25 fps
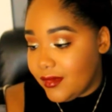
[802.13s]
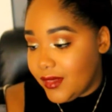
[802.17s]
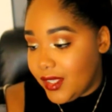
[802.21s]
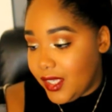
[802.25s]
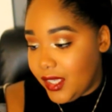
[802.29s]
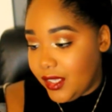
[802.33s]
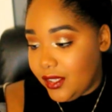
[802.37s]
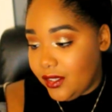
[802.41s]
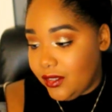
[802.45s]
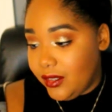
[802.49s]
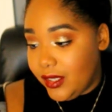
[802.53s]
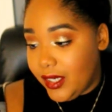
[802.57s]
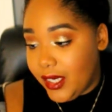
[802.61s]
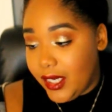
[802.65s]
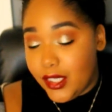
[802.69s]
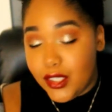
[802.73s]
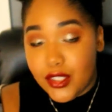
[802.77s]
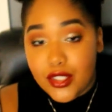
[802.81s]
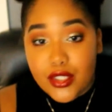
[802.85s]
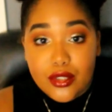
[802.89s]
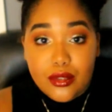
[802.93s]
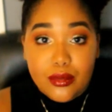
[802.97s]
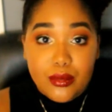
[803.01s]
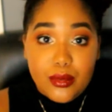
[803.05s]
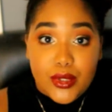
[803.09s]
hey, you gotta
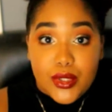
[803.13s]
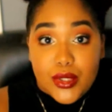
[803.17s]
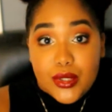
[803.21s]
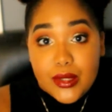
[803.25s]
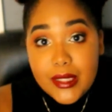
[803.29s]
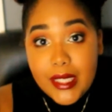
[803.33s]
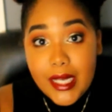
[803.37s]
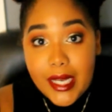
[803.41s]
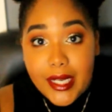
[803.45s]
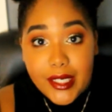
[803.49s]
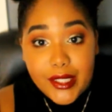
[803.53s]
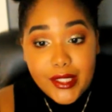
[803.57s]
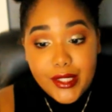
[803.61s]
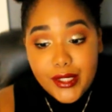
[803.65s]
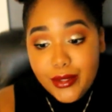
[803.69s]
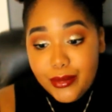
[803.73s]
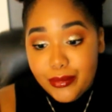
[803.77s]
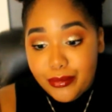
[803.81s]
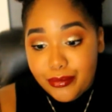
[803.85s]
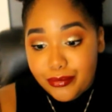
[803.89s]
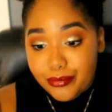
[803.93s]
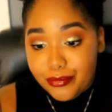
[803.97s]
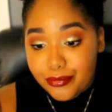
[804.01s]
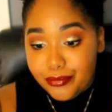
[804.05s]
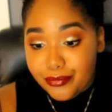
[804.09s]
do what you gotta
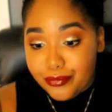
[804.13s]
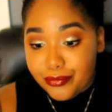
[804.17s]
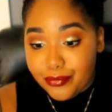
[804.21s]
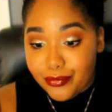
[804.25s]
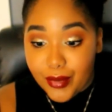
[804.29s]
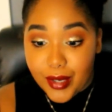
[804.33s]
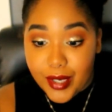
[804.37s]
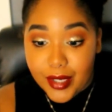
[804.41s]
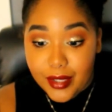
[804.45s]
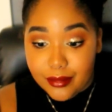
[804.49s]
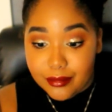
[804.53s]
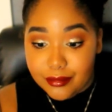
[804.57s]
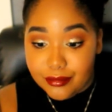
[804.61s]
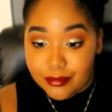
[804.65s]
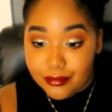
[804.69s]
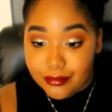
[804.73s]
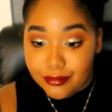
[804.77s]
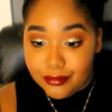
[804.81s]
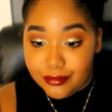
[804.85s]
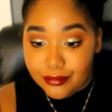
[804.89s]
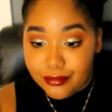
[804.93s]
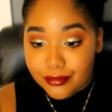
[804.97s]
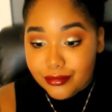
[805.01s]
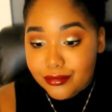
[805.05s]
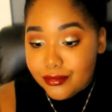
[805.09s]
do, right?
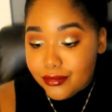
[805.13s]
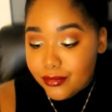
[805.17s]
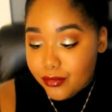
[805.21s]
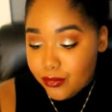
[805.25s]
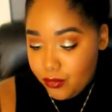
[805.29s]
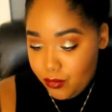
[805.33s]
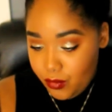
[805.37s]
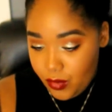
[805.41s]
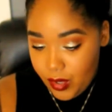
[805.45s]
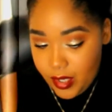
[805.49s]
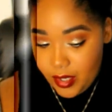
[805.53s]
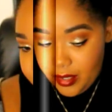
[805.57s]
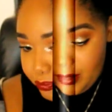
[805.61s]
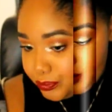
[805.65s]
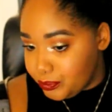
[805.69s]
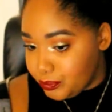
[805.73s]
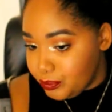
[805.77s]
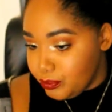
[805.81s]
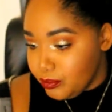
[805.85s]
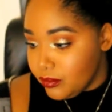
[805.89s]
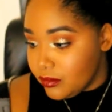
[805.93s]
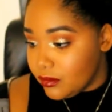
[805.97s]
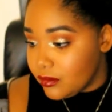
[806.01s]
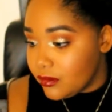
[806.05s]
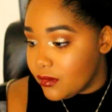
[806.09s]
Right.
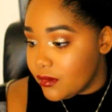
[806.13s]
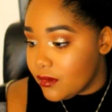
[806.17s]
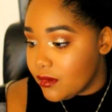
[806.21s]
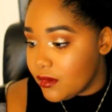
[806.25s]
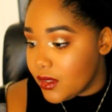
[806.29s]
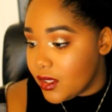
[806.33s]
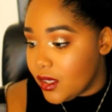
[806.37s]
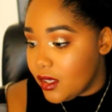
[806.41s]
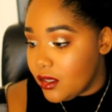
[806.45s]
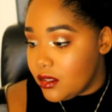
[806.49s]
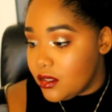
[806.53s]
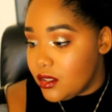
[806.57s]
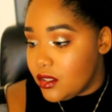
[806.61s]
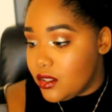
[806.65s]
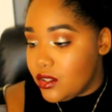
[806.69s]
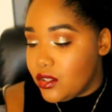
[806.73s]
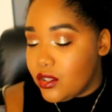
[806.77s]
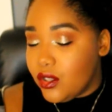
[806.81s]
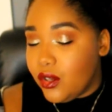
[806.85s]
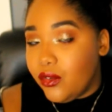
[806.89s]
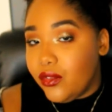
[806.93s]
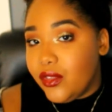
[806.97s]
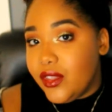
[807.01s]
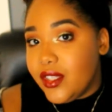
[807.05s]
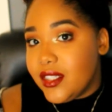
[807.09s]

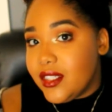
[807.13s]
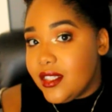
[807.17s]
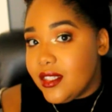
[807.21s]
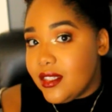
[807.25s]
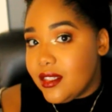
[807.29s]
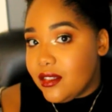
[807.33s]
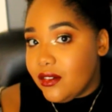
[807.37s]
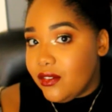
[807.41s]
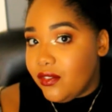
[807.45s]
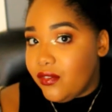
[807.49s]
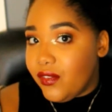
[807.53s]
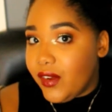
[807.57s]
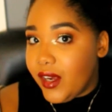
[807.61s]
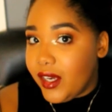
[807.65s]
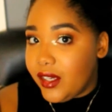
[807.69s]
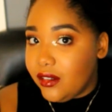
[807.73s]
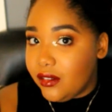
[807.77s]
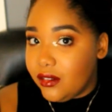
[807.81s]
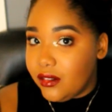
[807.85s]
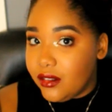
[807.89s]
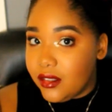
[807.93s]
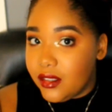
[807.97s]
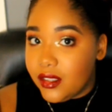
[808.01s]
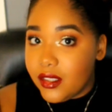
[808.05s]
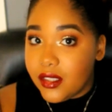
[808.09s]
So this is the
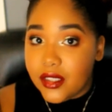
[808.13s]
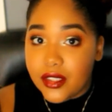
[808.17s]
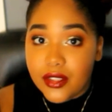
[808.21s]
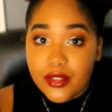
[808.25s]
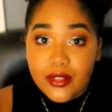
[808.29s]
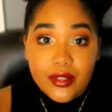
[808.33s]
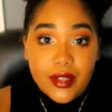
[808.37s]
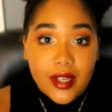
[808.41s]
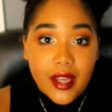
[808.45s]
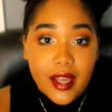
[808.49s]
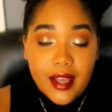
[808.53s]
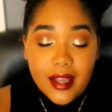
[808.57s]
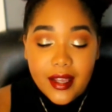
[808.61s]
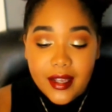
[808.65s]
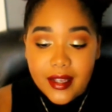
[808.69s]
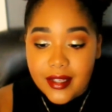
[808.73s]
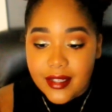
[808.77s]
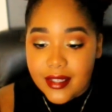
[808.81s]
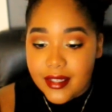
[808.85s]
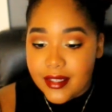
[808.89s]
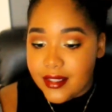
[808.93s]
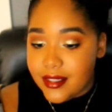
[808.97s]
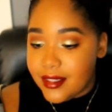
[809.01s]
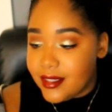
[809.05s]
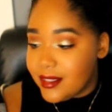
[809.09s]
final look, you
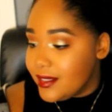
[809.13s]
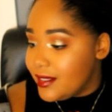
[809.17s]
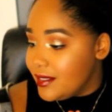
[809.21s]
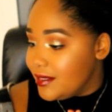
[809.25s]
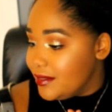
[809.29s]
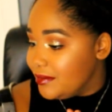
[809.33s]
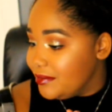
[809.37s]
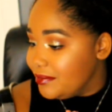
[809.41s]
guys.